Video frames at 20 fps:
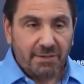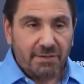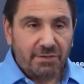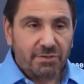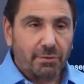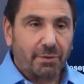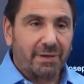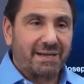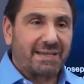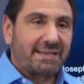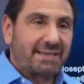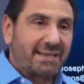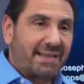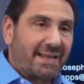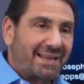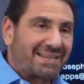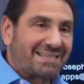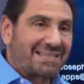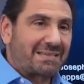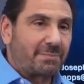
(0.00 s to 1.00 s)
So it
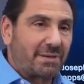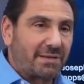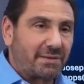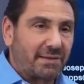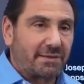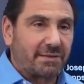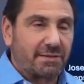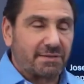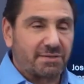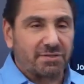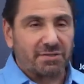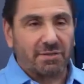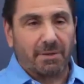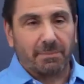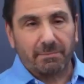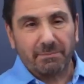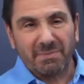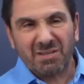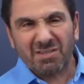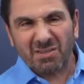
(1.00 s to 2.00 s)
indicates to me that there's
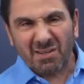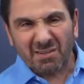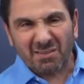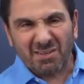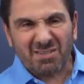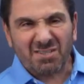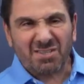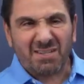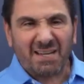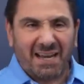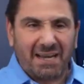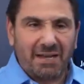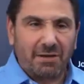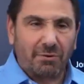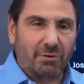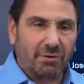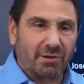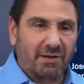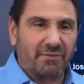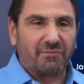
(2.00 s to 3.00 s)
some misunderstanding
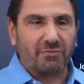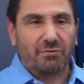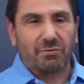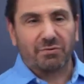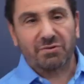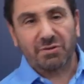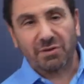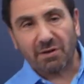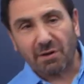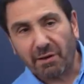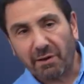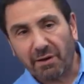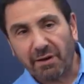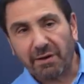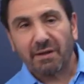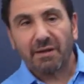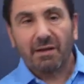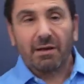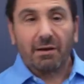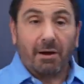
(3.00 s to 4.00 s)
or confusion
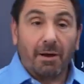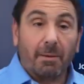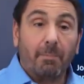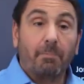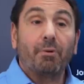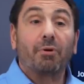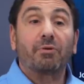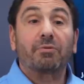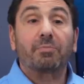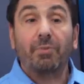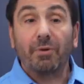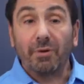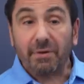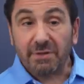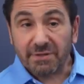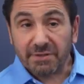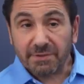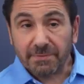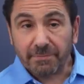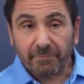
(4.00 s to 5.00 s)
on both
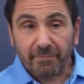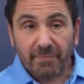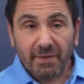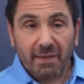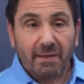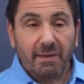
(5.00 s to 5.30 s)
parts.